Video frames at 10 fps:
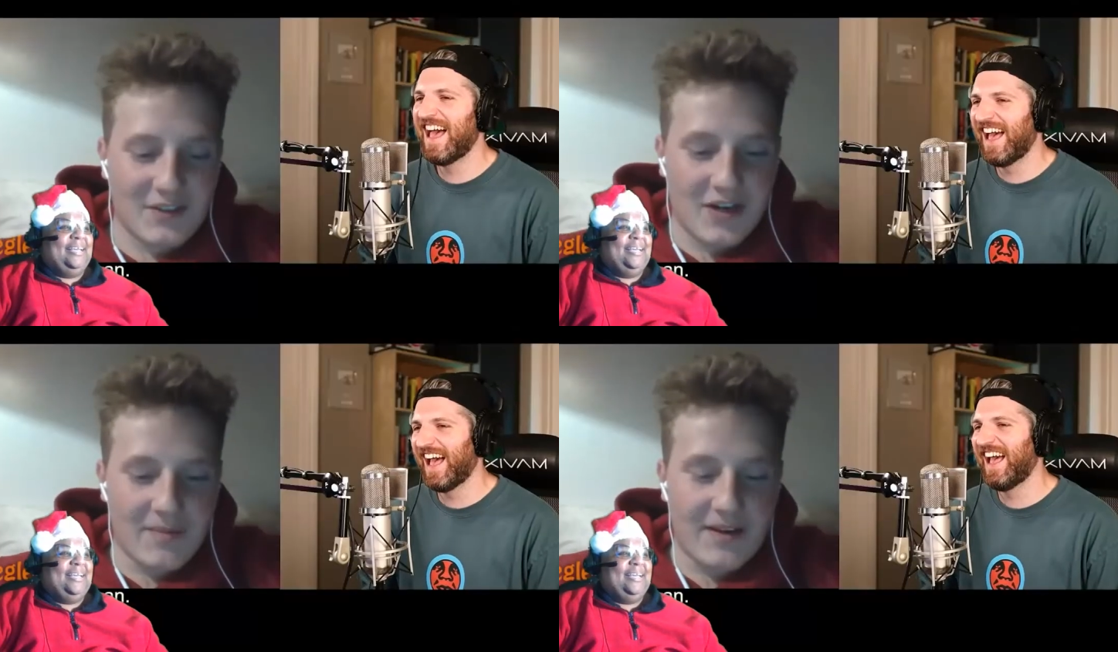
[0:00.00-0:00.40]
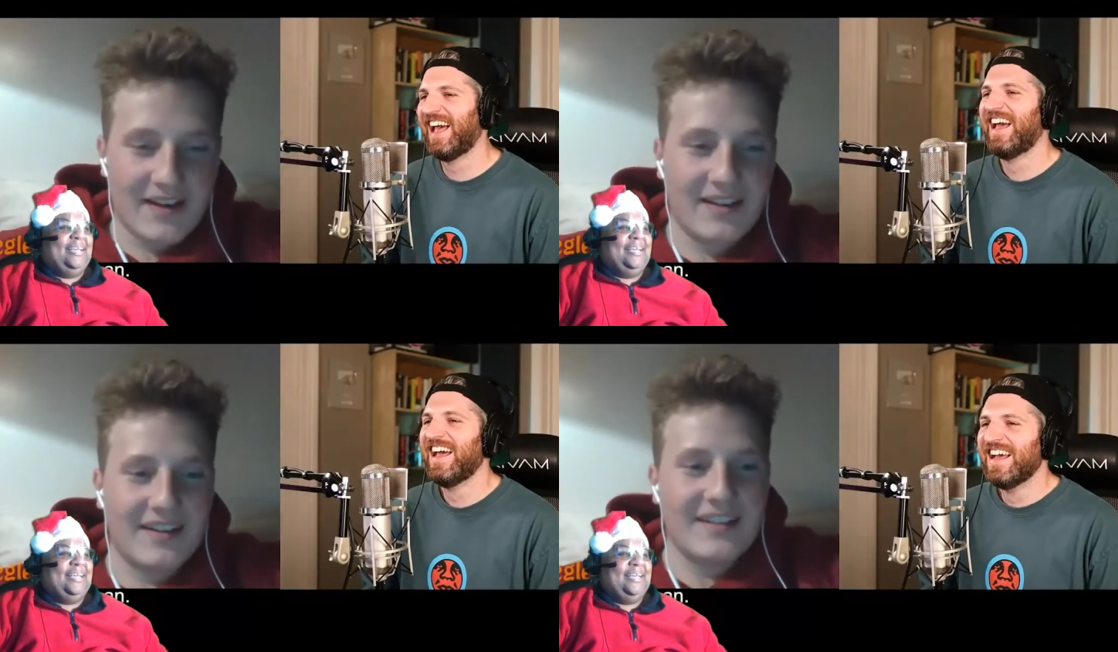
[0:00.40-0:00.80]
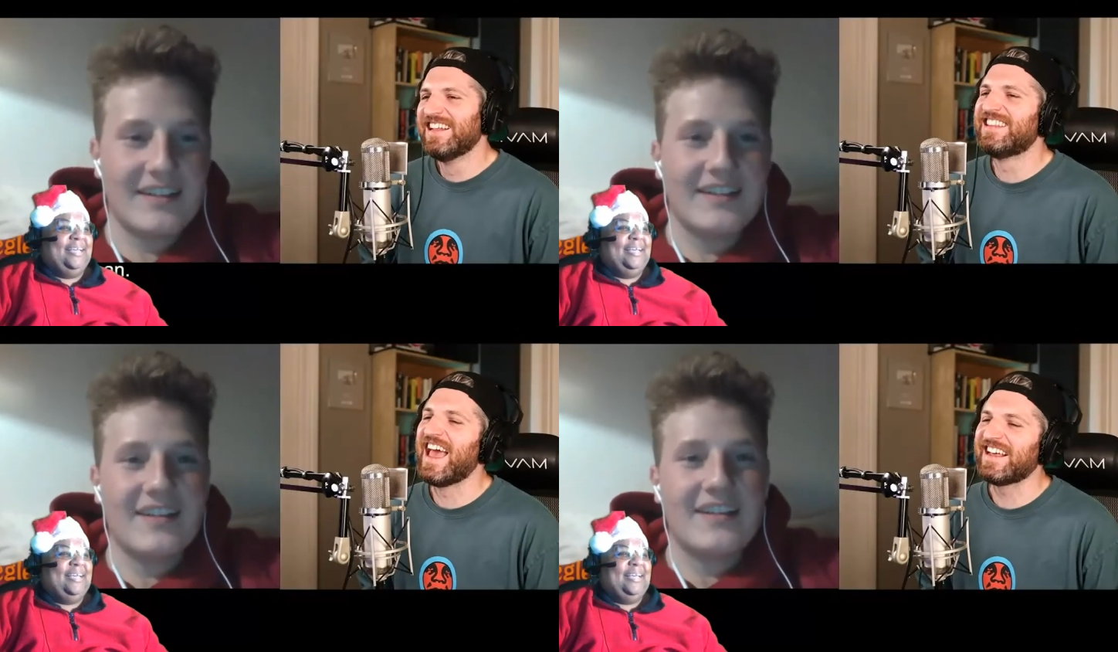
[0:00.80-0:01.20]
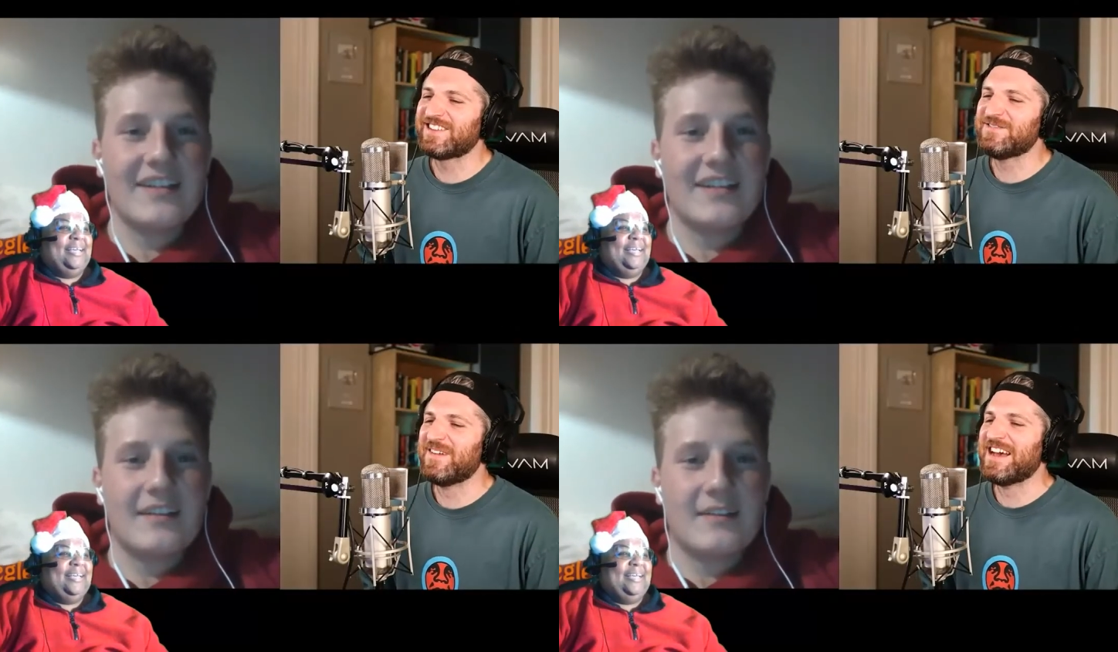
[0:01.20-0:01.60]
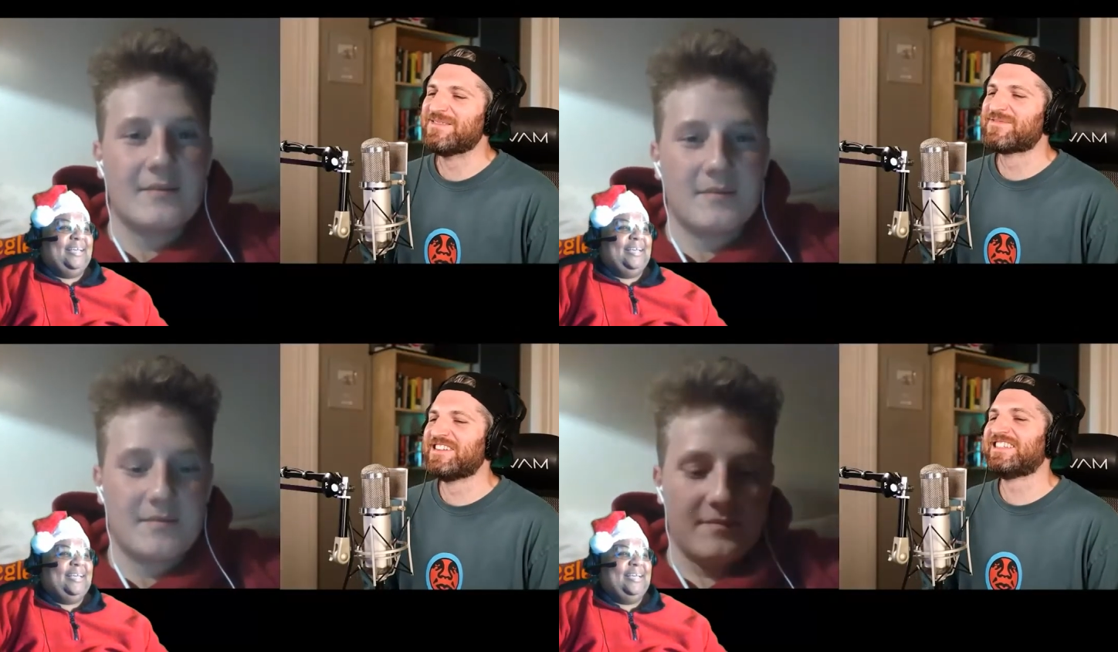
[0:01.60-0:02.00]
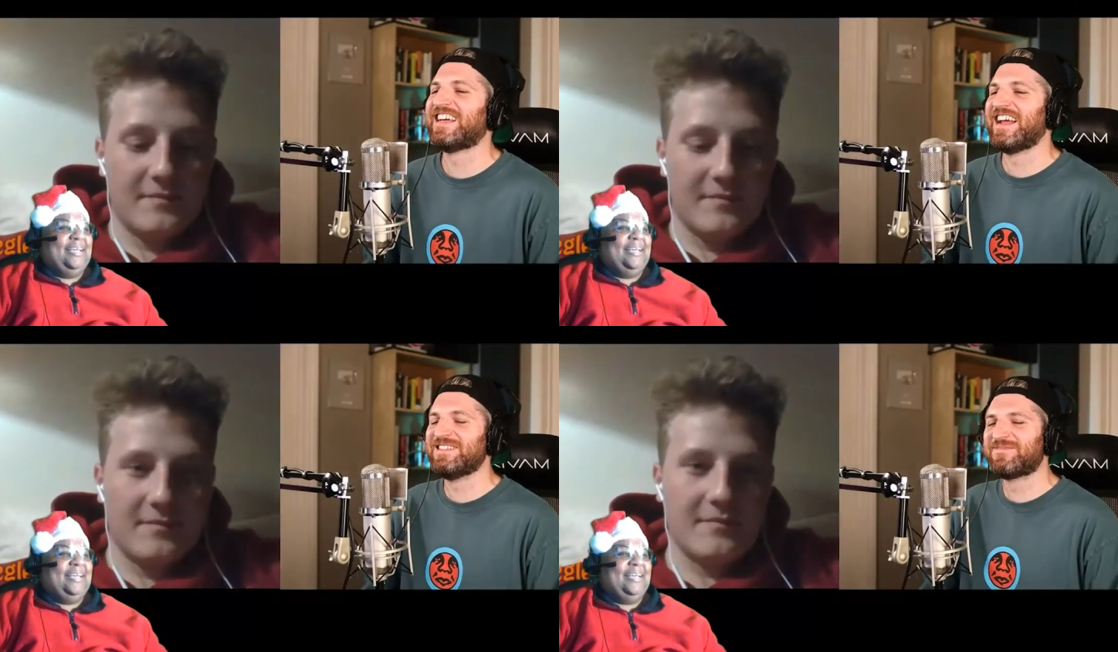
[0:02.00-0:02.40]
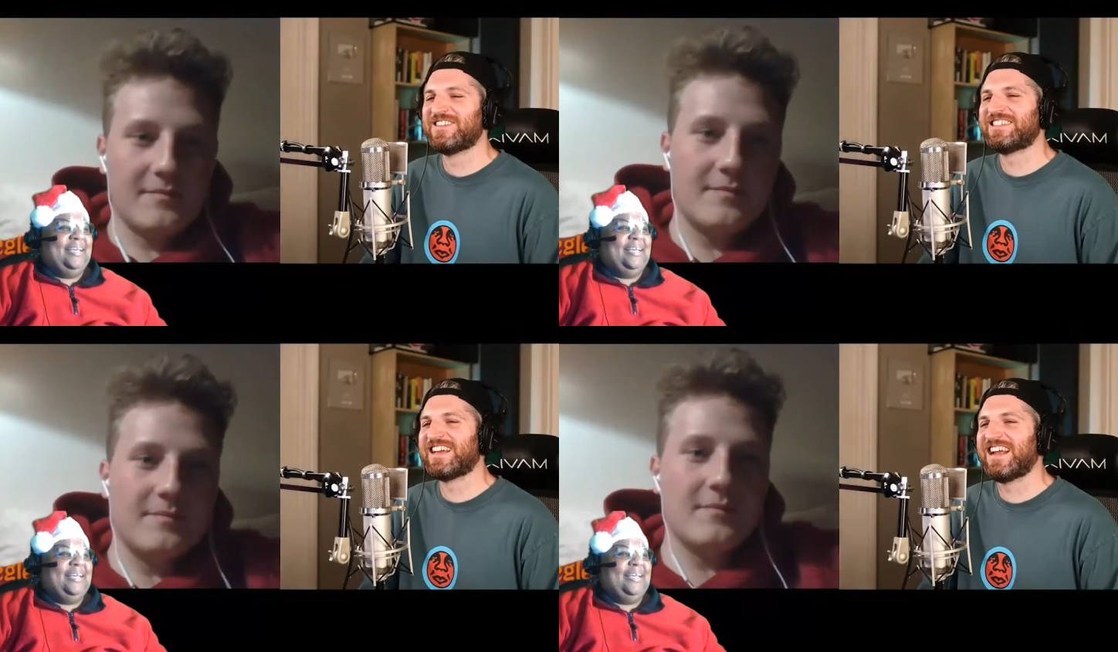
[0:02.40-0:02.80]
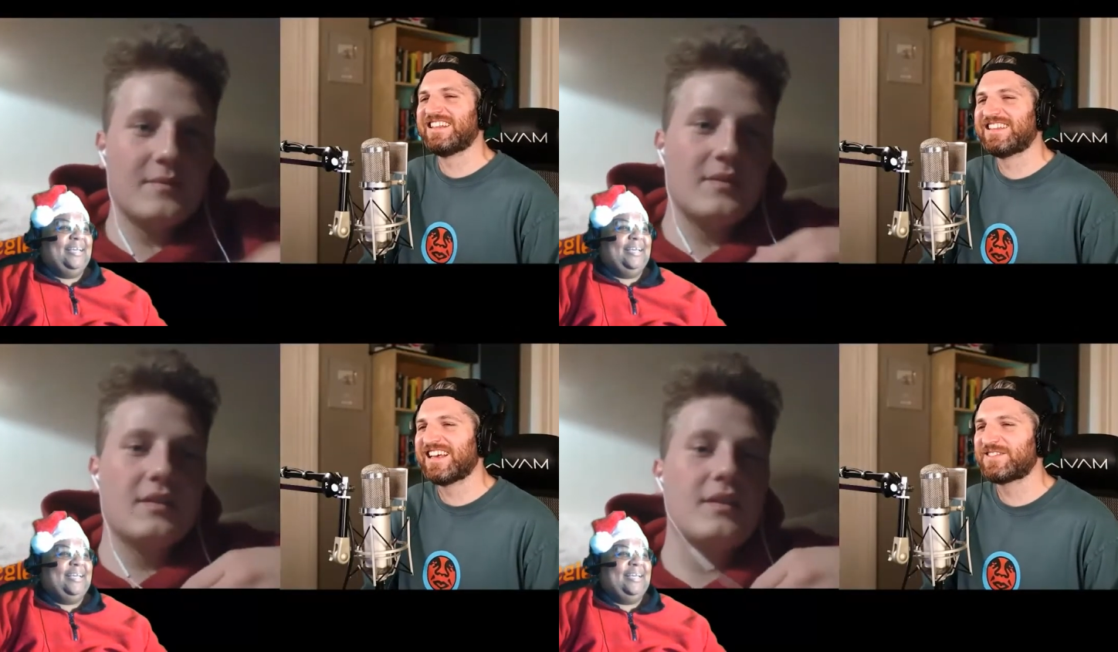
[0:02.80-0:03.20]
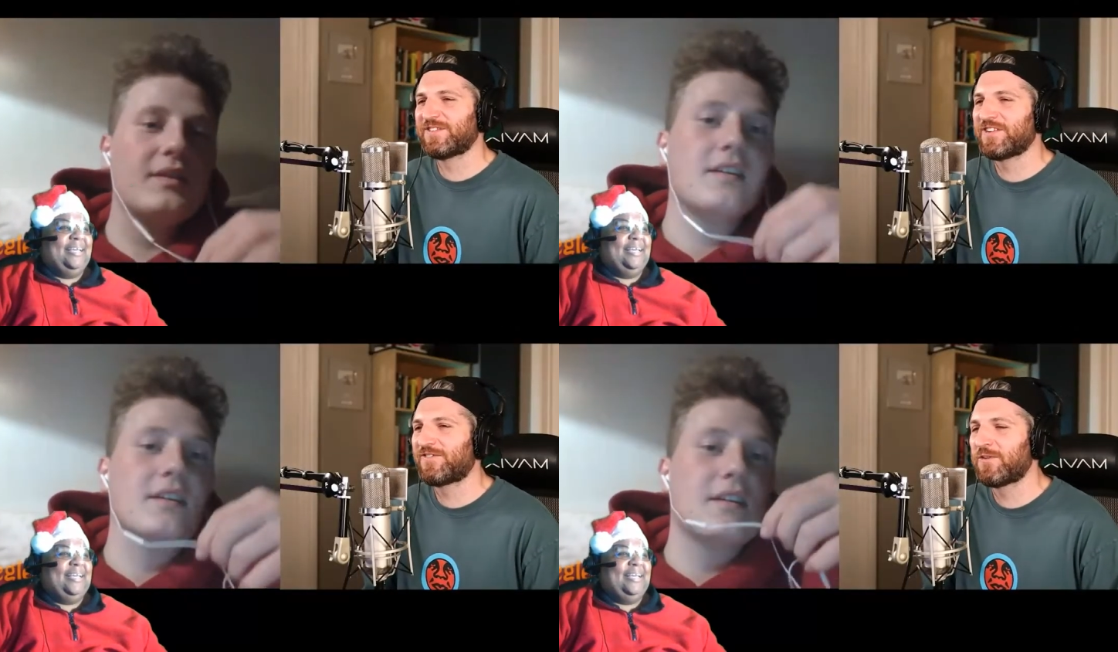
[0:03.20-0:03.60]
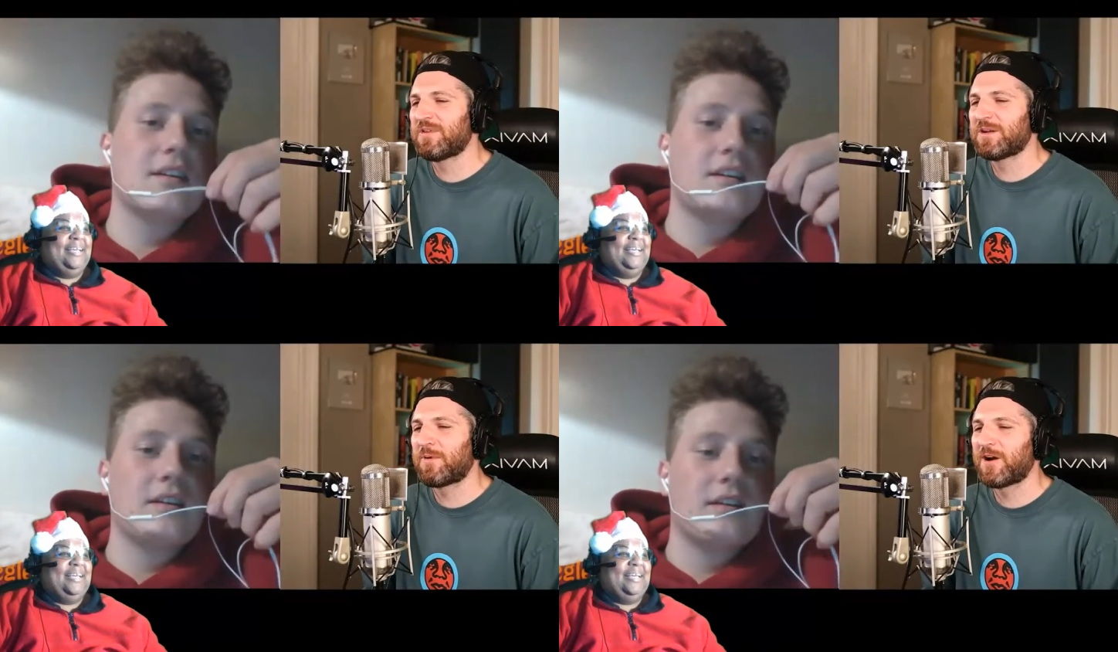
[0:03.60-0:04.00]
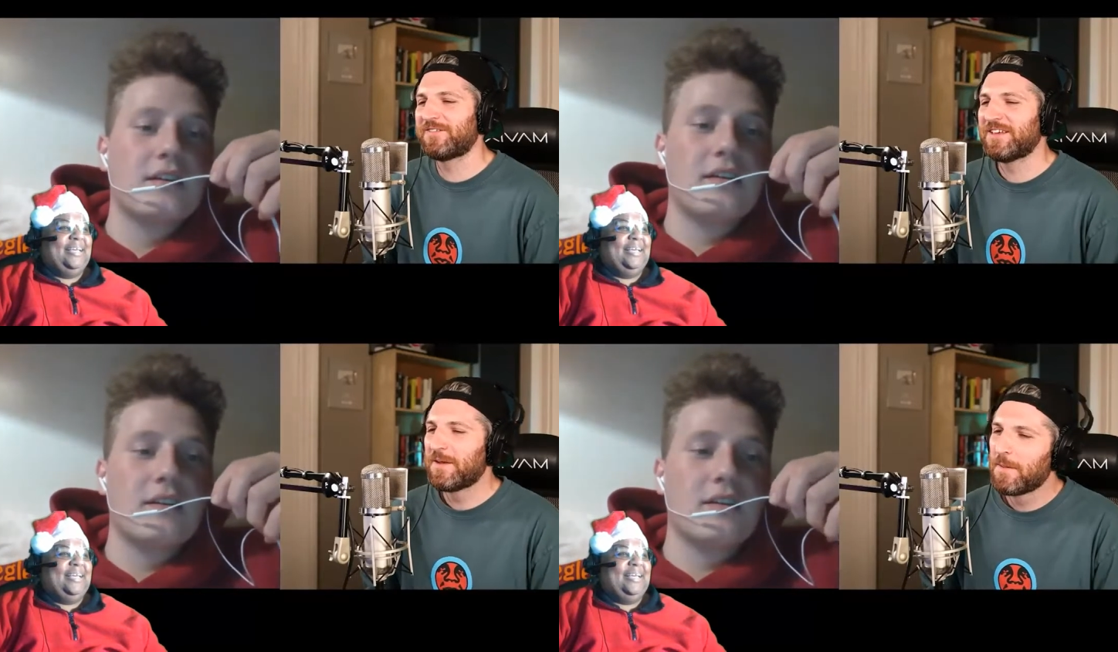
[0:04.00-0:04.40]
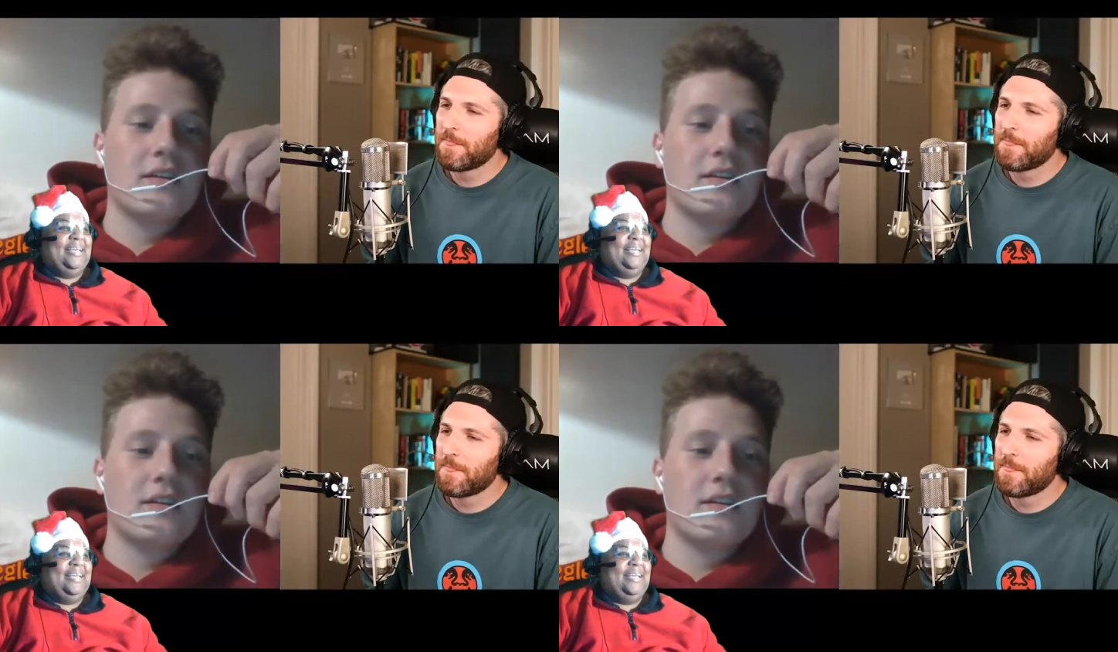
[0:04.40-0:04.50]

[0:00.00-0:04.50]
Speaker 1: Good job, man.
Speaker 2: Thank you, man. Appreciate it. Appreciate it. Thanks for, for being a part of it.